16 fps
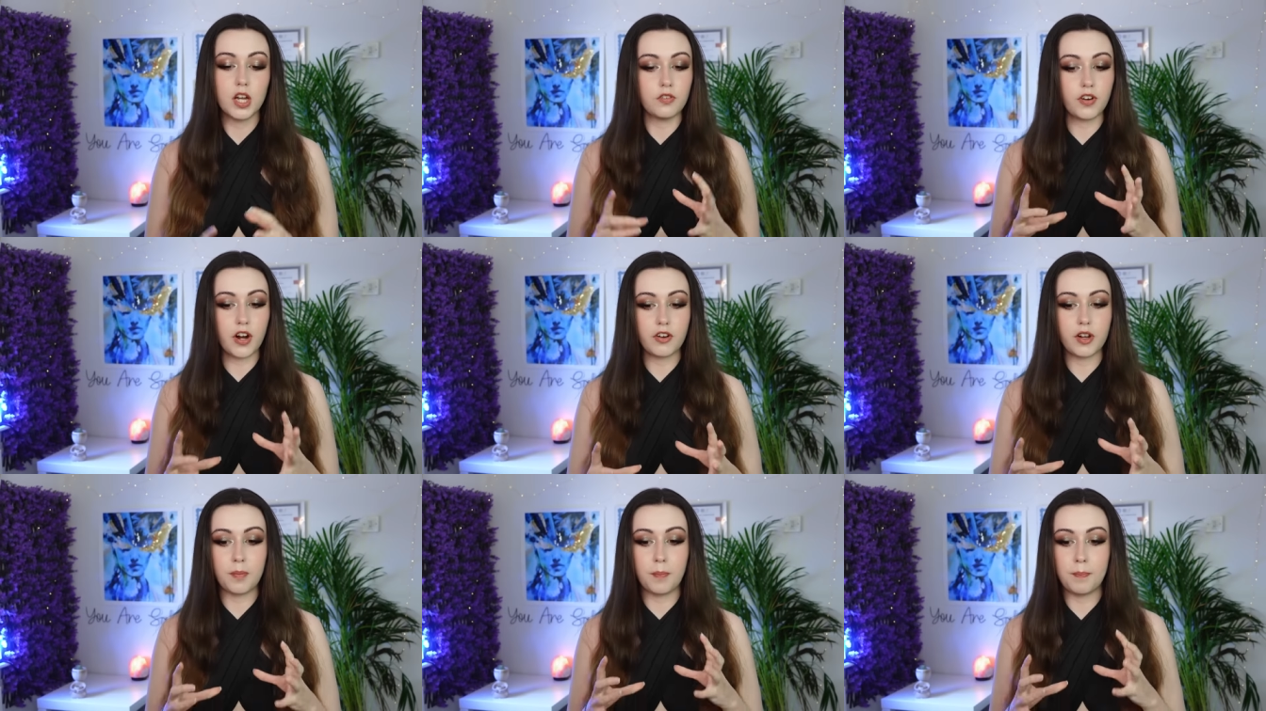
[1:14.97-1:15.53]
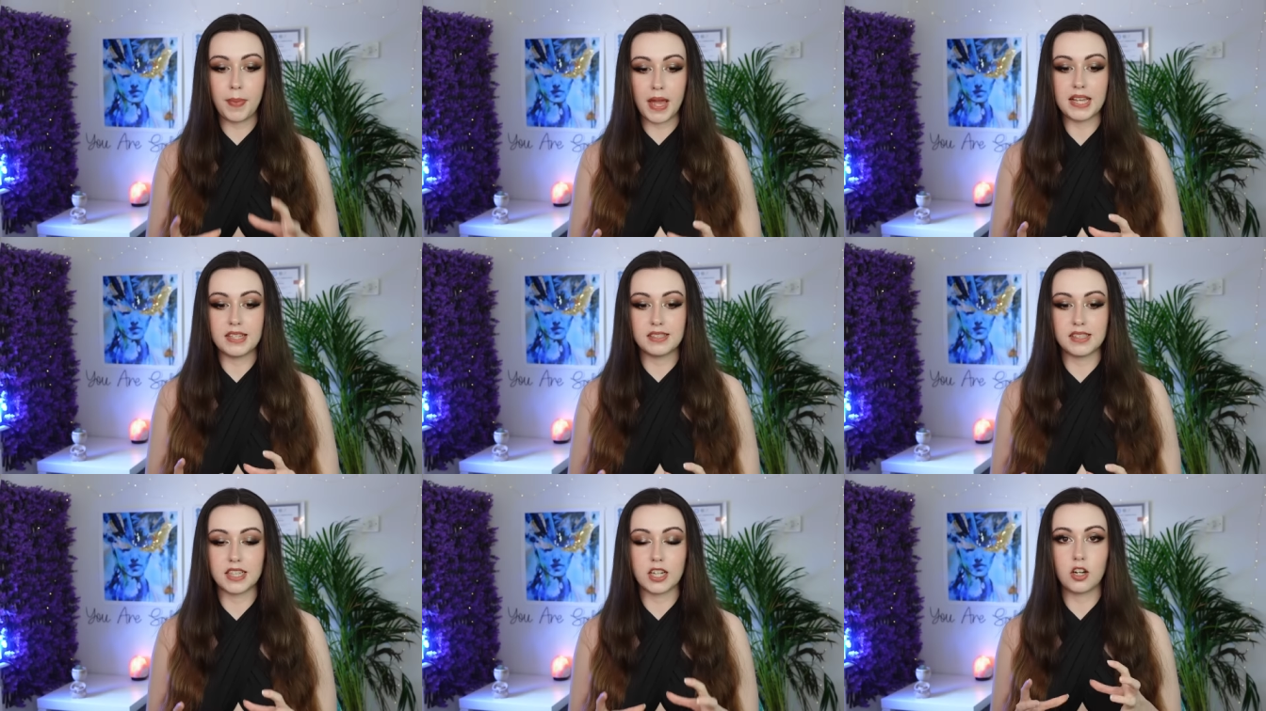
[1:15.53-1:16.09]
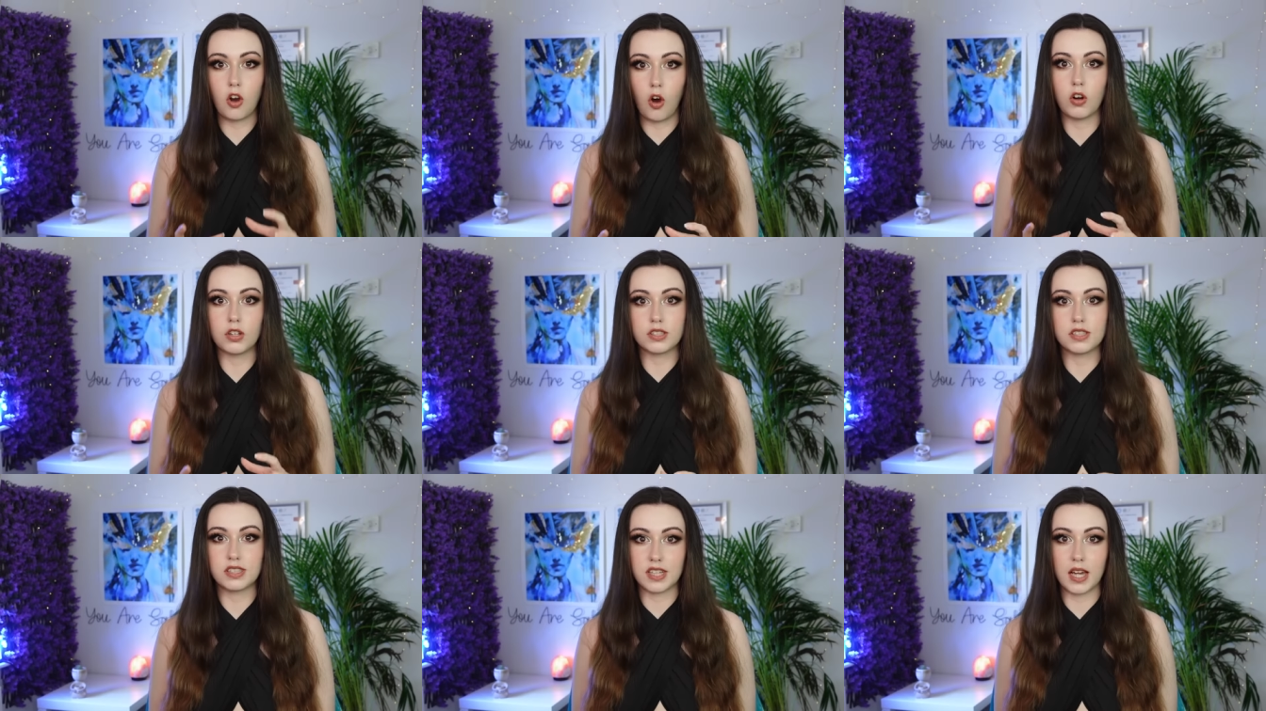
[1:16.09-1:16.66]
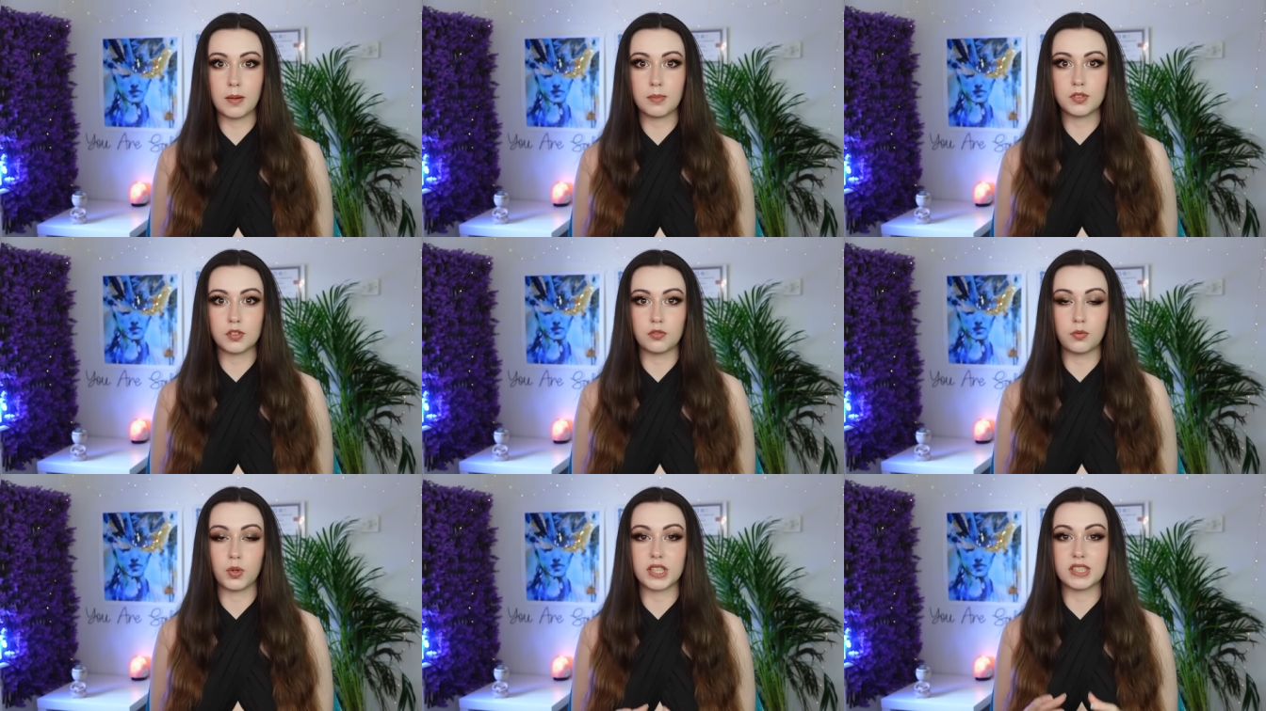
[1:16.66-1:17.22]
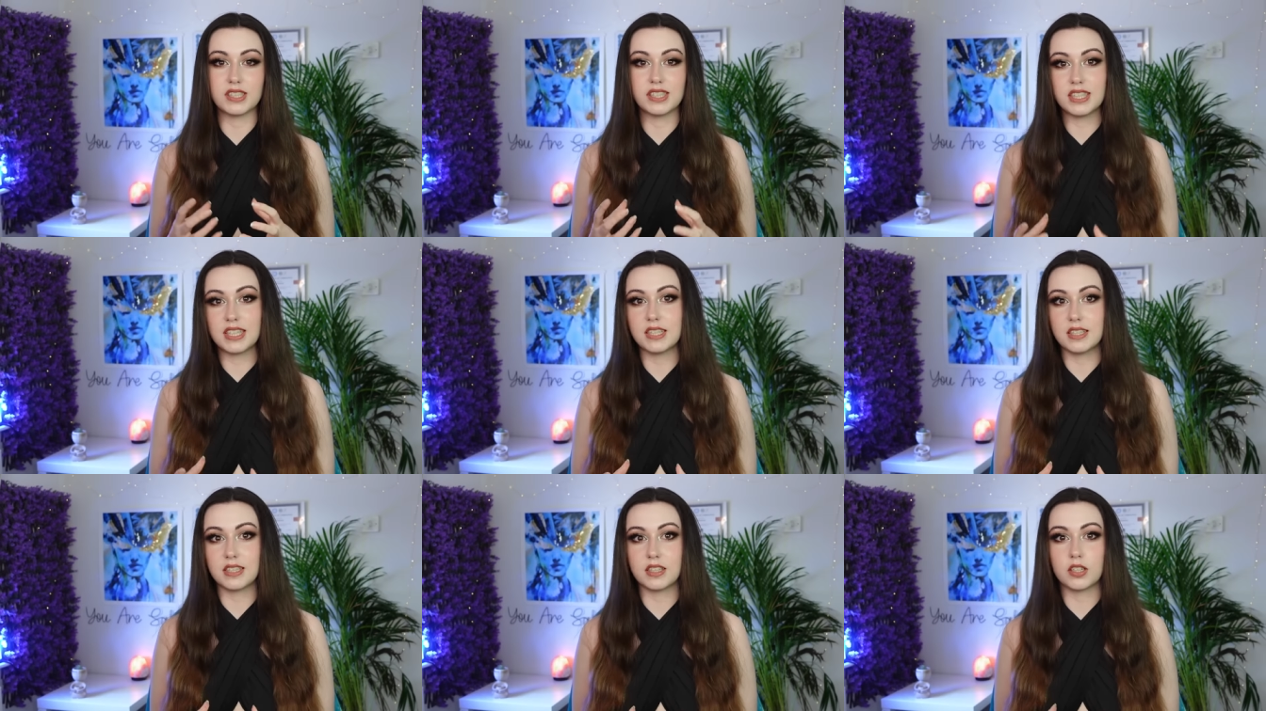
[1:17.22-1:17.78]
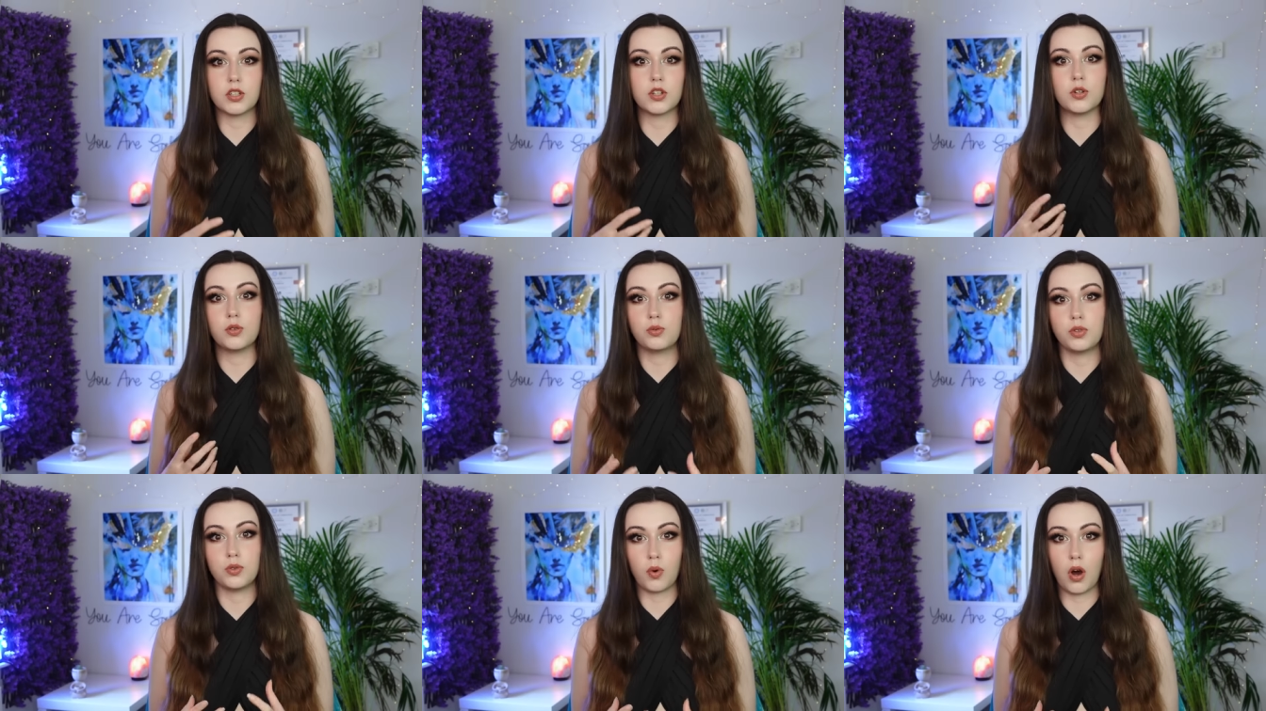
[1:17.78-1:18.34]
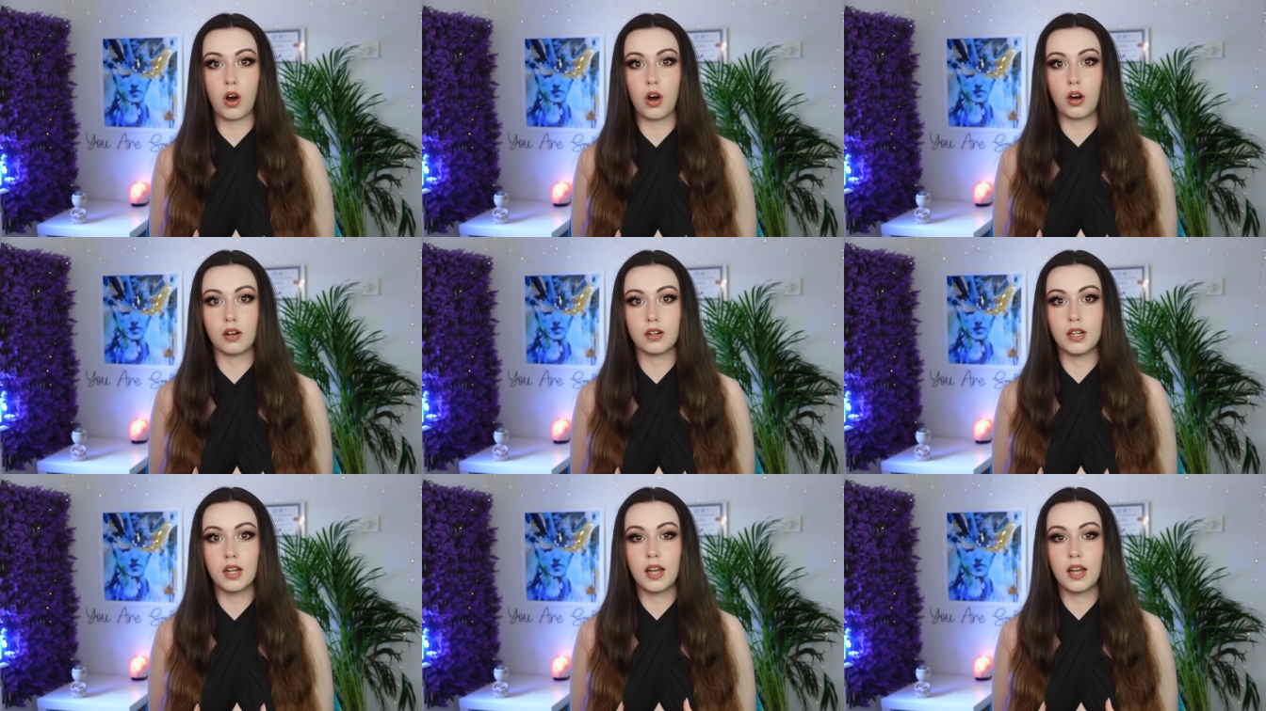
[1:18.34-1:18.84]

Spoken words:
Very basic concepts of what is needed and who you are.